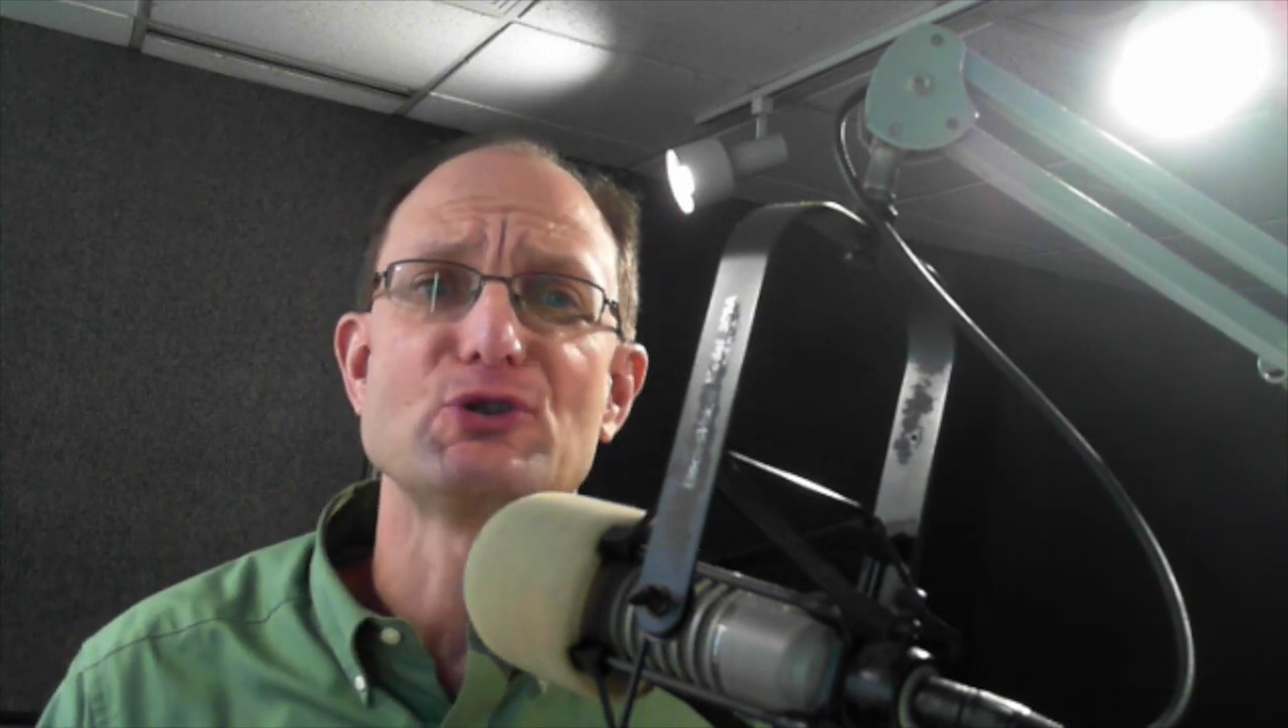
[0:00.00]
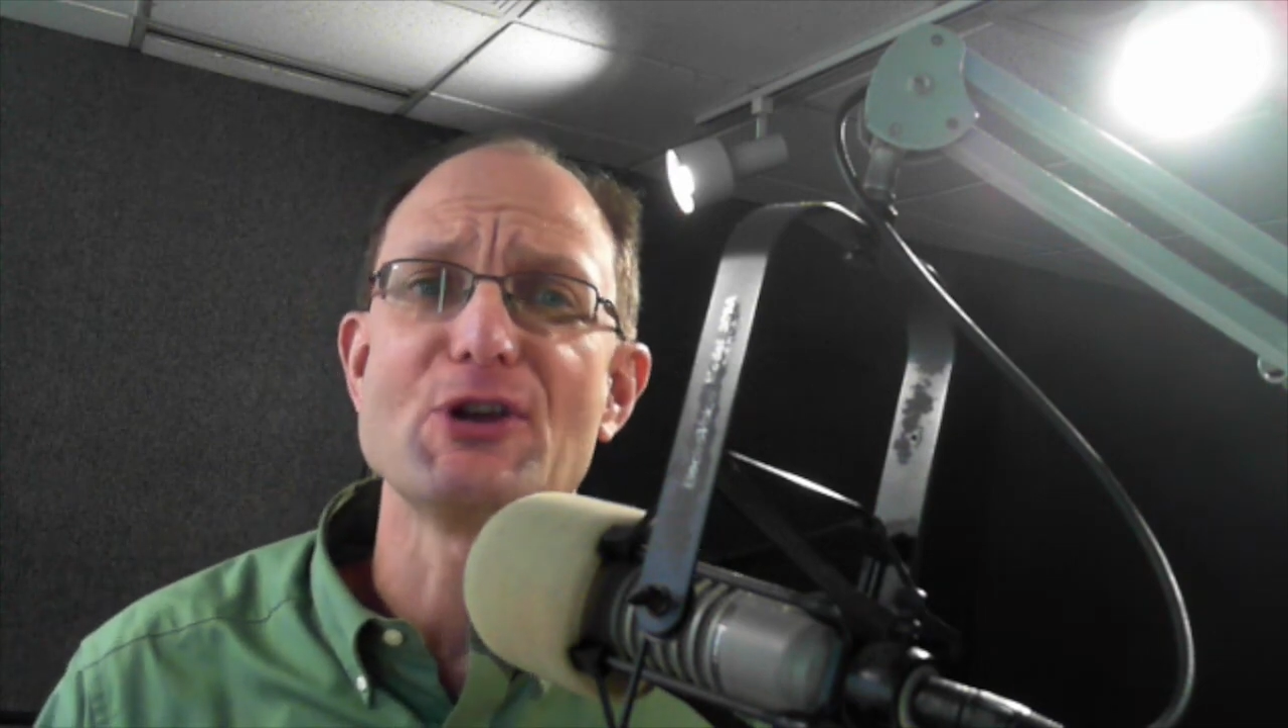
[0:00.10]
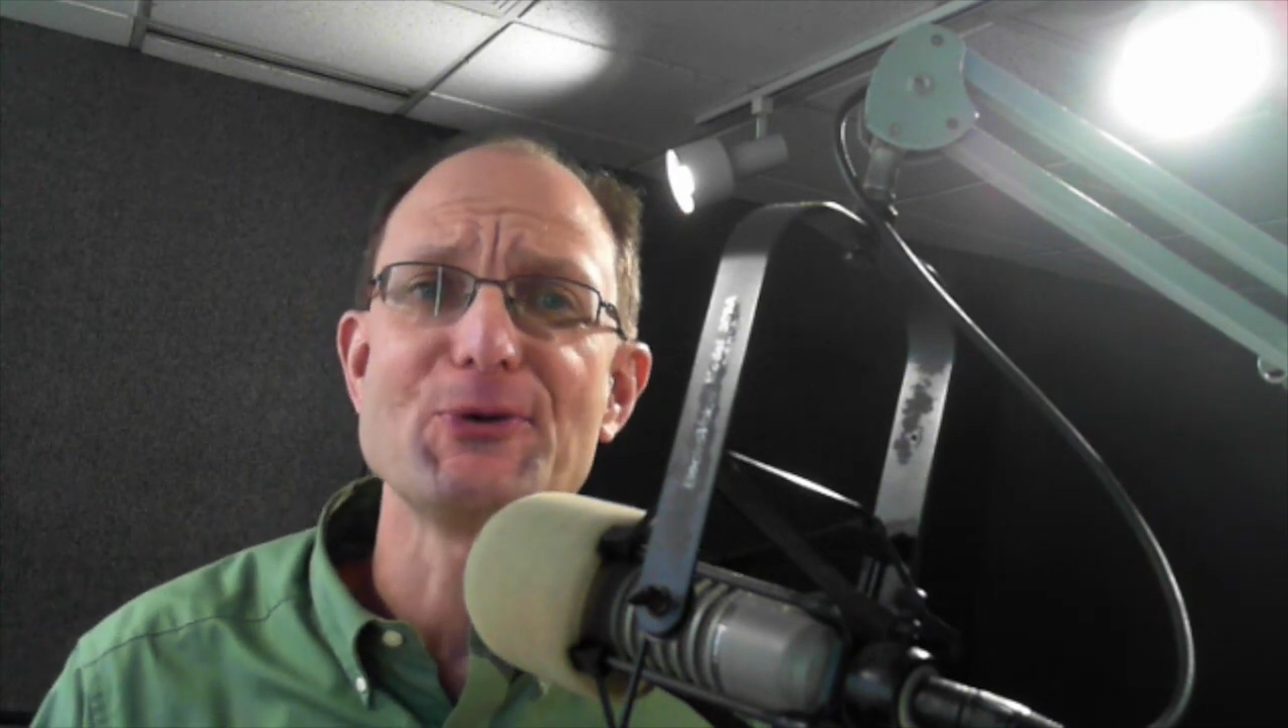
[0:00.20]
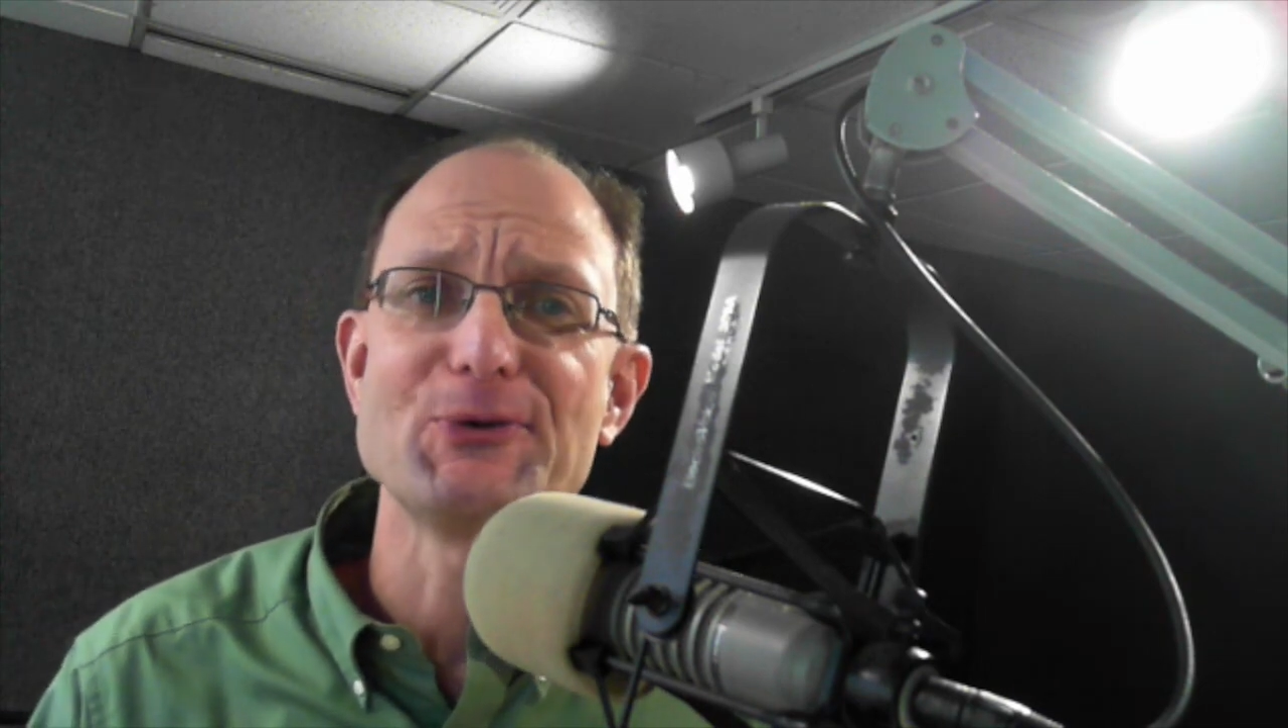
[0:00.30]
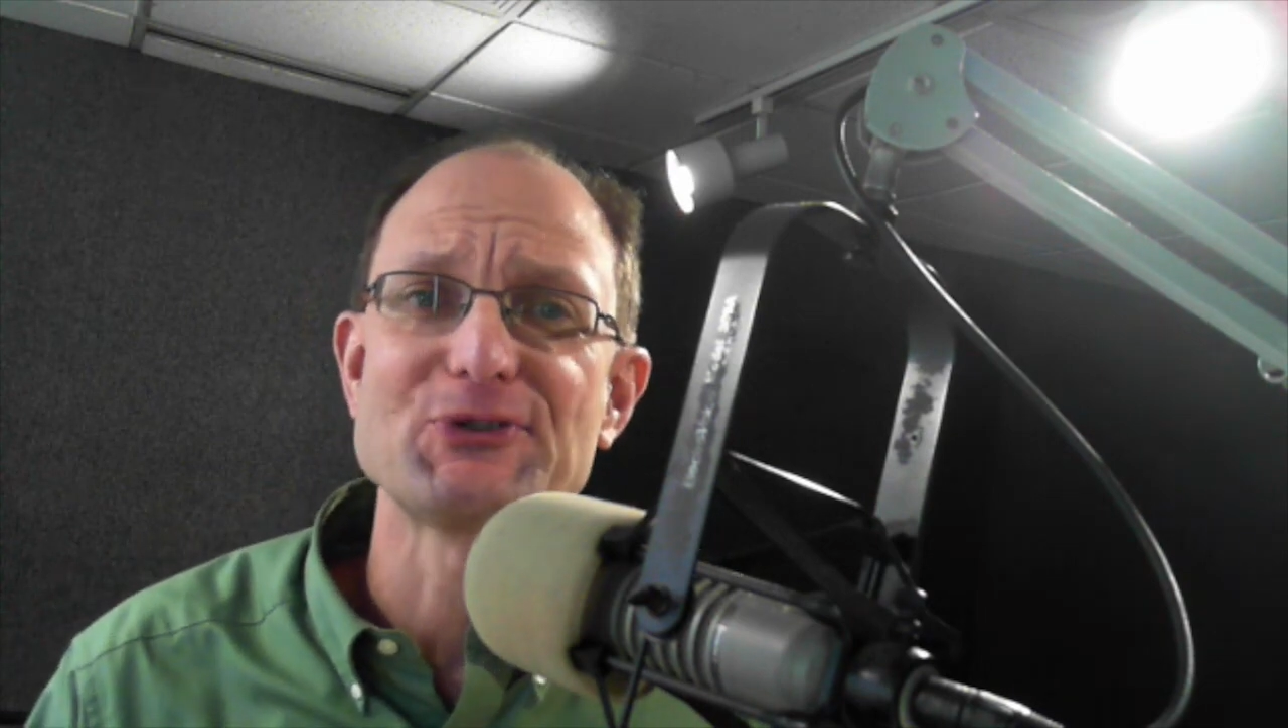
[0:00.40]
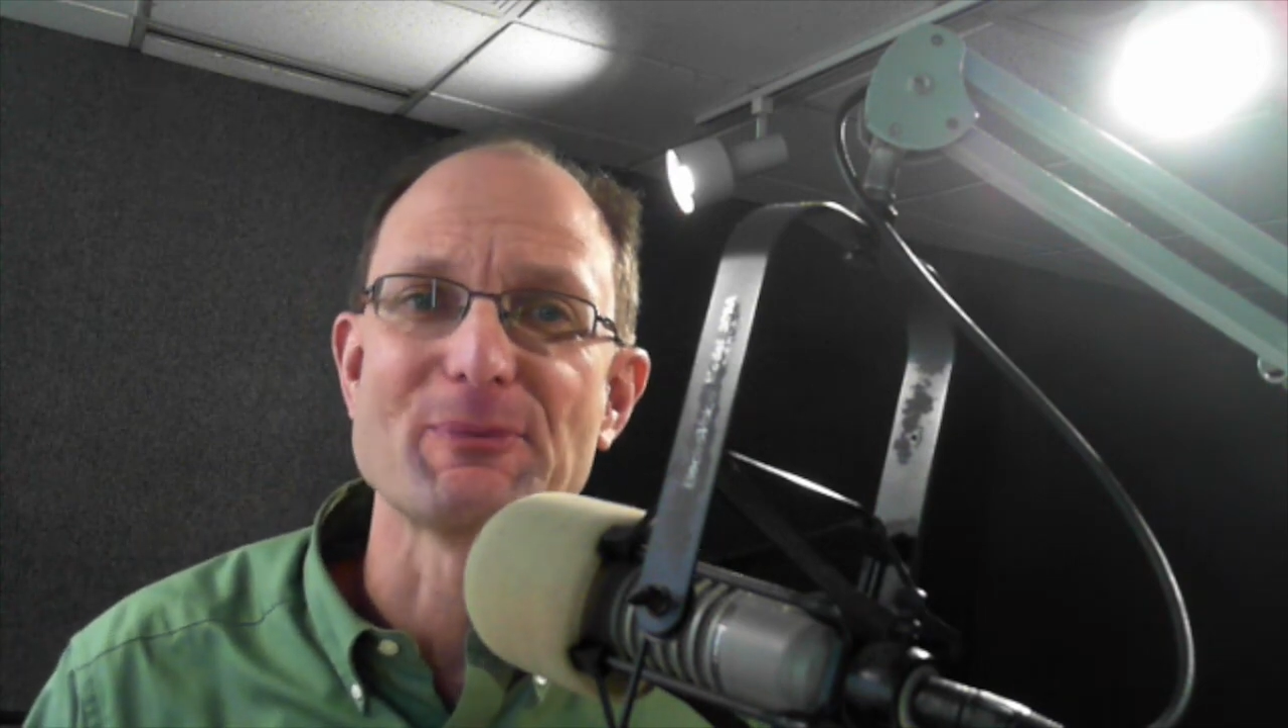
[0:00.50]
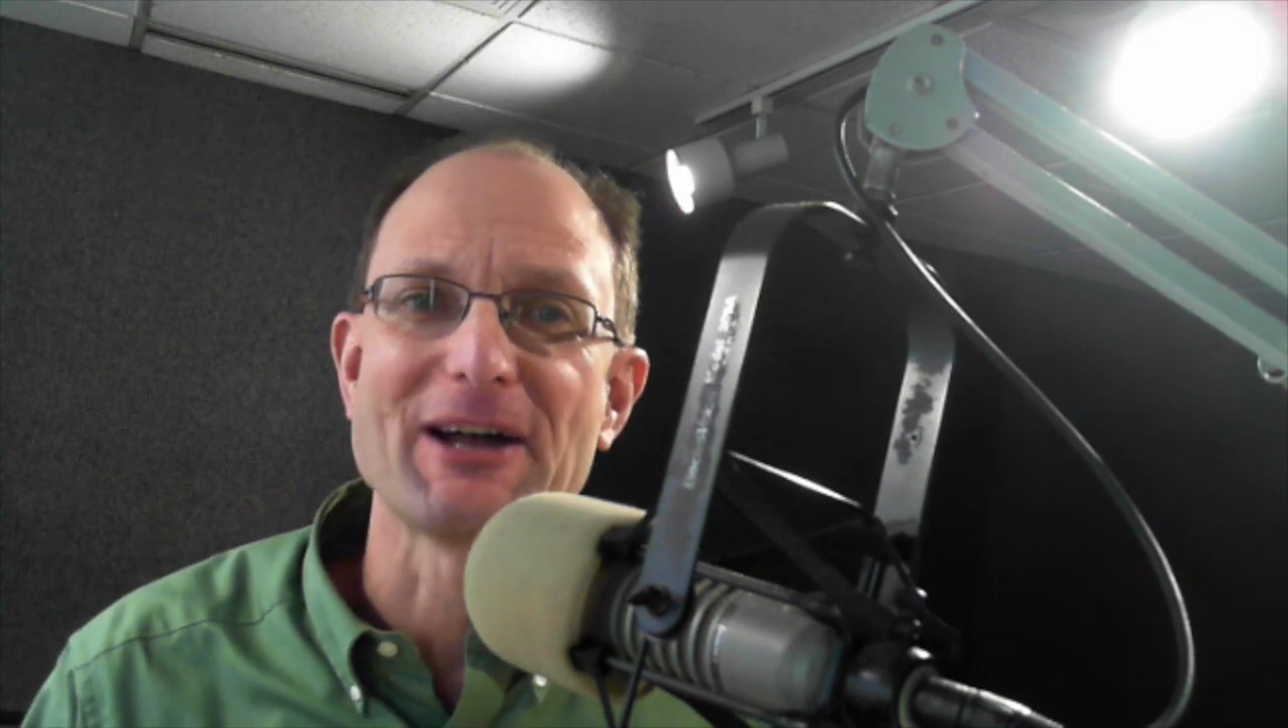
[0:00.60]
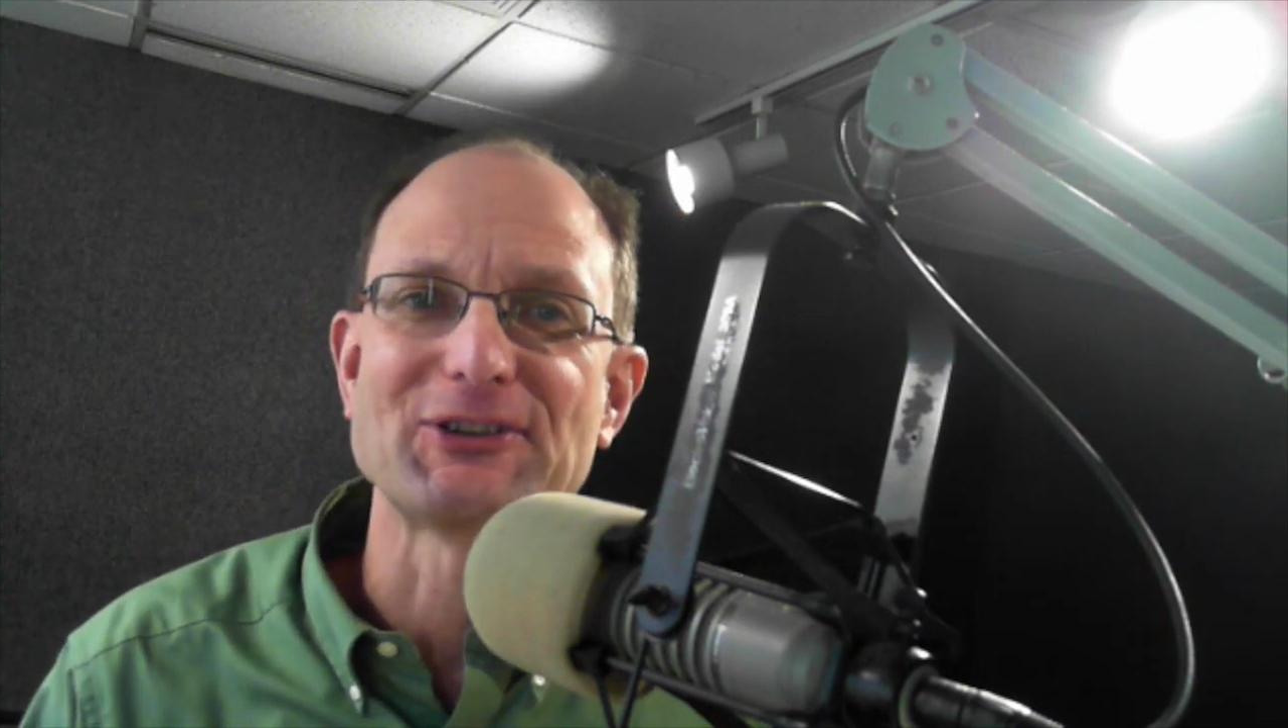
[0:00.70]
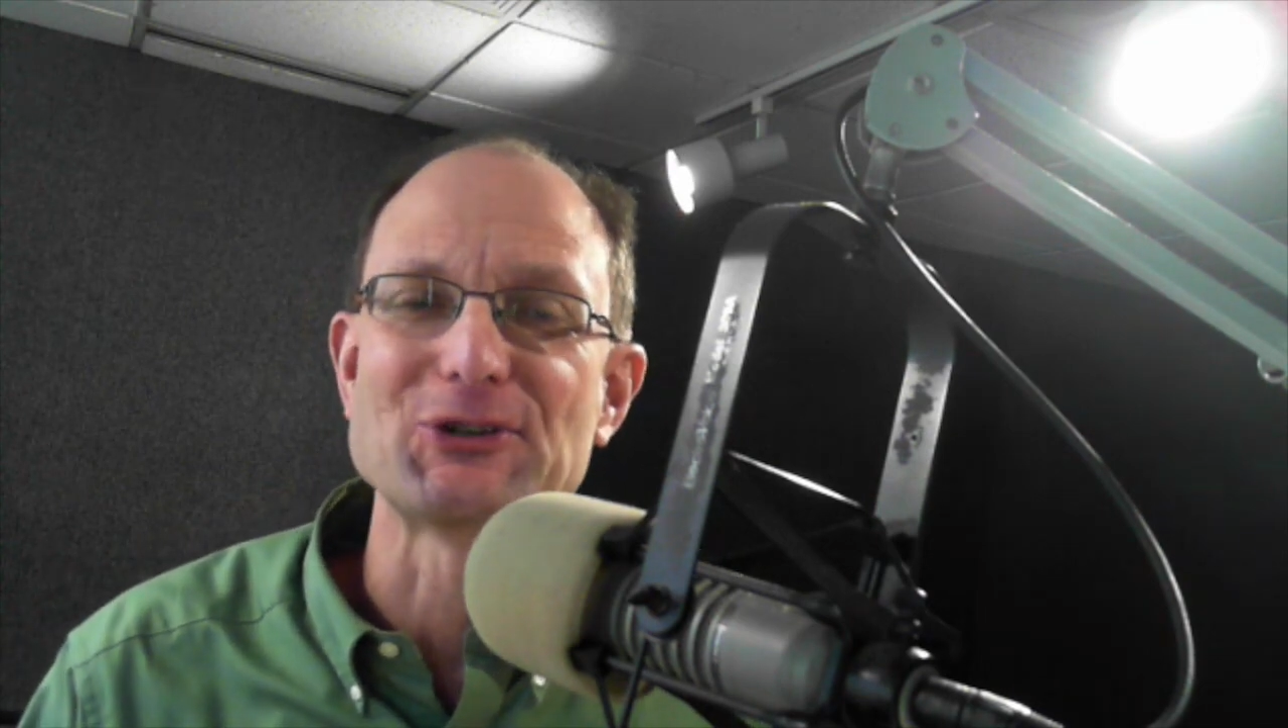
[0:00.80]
news about the